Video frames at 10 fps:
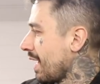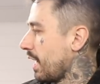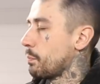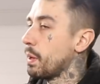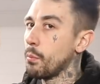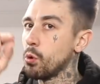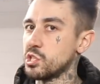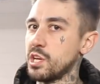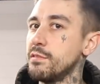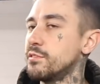and a bit more
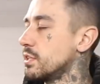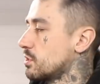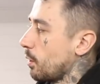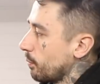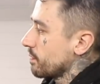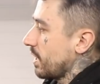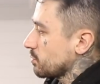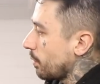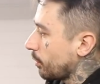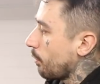safety, so
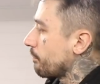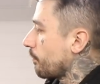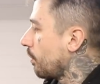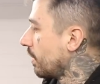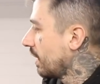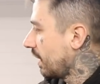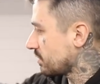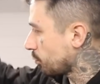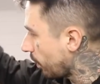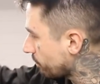that's what I'm going for.
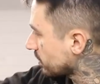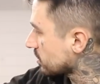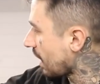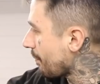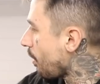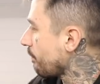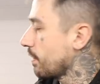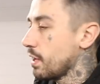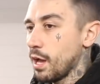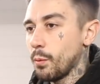Let's whip the stem
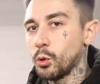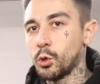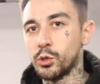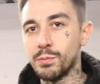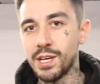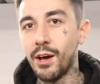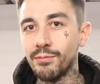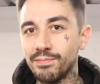off and we'll cut them down.